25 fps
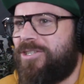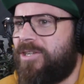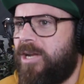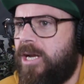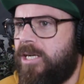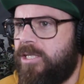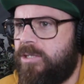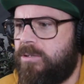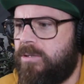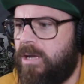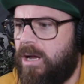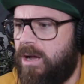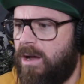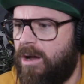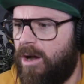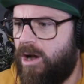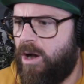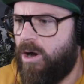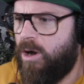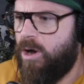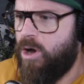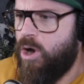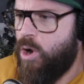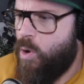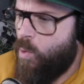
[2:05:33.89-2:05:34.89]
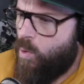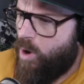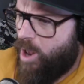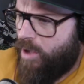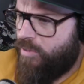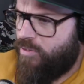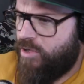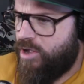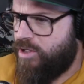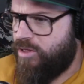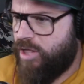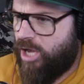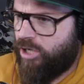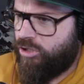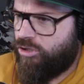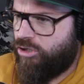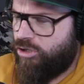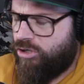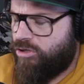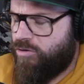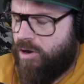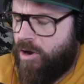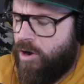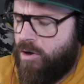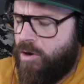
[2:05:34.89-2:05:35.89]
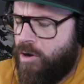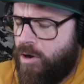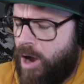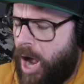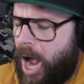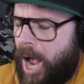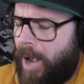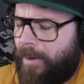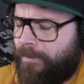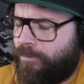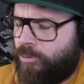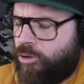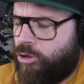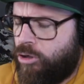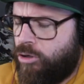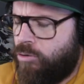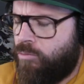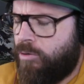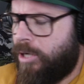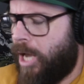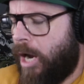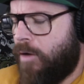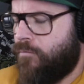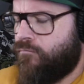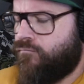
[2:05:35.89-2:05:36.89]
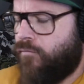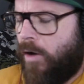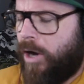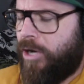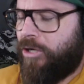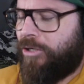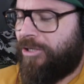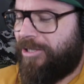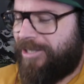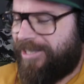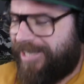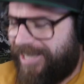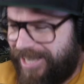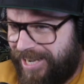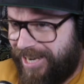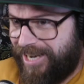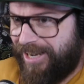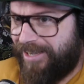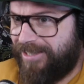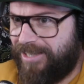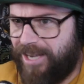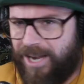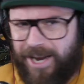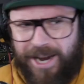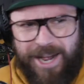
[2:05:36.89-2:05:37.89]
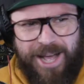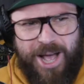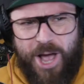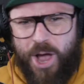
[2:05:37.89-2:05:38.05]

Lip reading: And she was like, oh, well, I think that's just absolutely outrageous. And I was like,